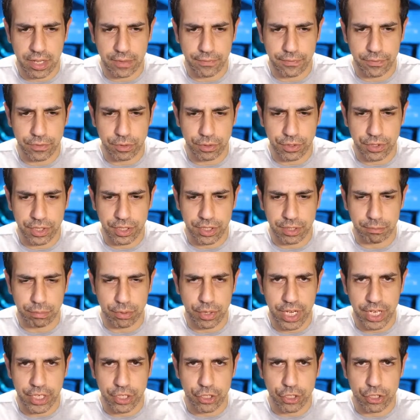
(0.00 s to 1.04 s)
you'll see the
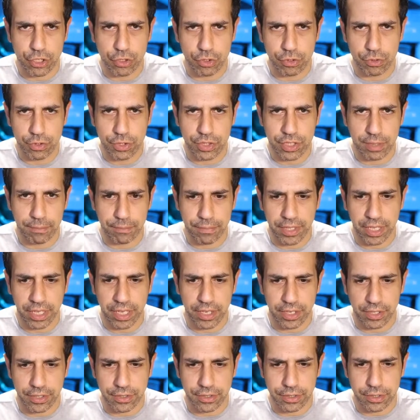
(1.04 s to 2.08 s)
brain choose something
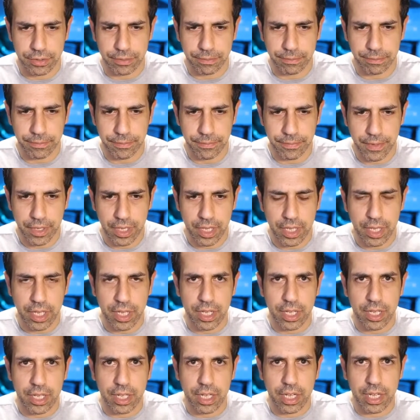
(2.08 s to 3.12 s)
else.
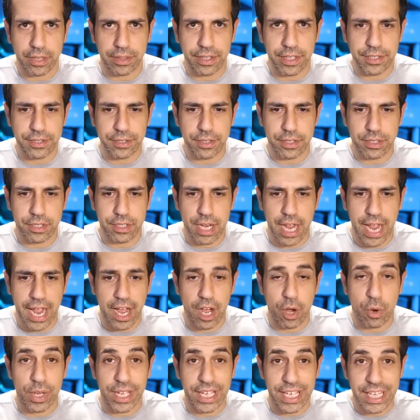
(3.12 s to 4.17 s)
And this is
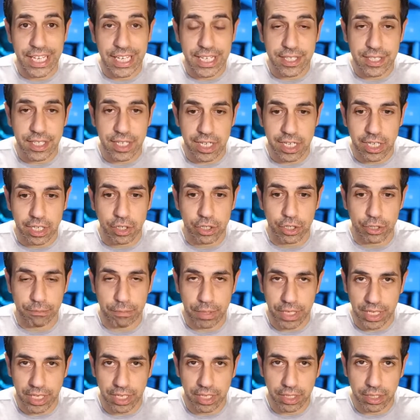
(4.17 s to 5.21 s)
how easy it could
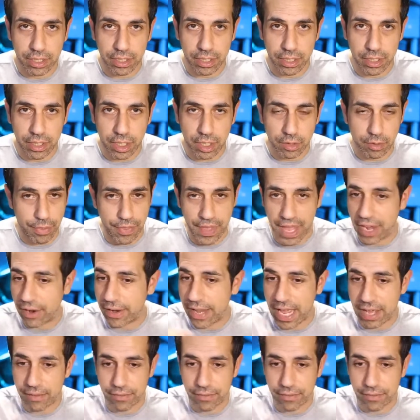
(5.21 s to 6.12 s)
be, without having to